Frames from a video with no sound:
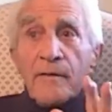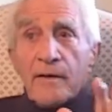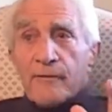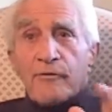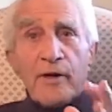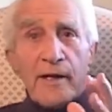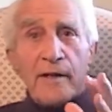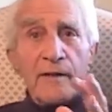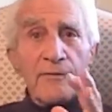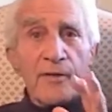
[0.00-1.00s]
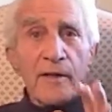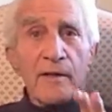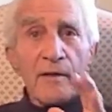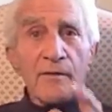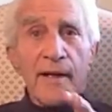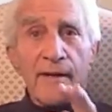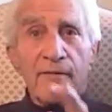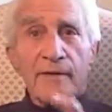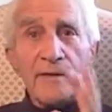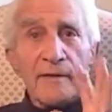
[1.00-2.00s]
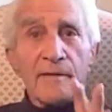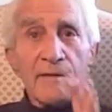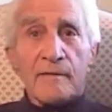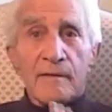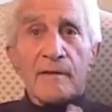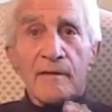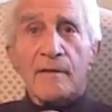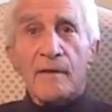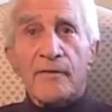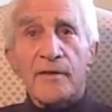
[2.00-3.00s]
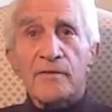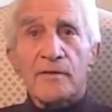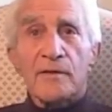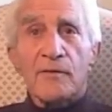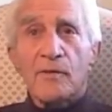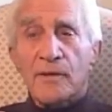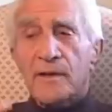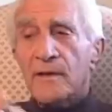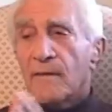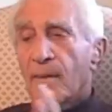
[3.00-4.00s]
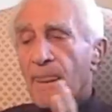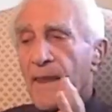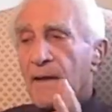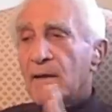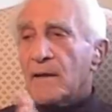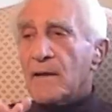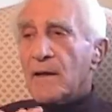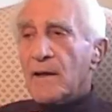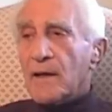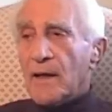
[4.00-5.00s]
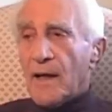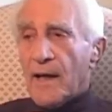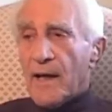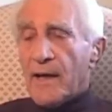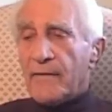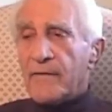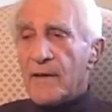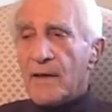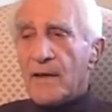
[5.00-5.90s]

they're afraid if you don't have it, nothing's going to work. And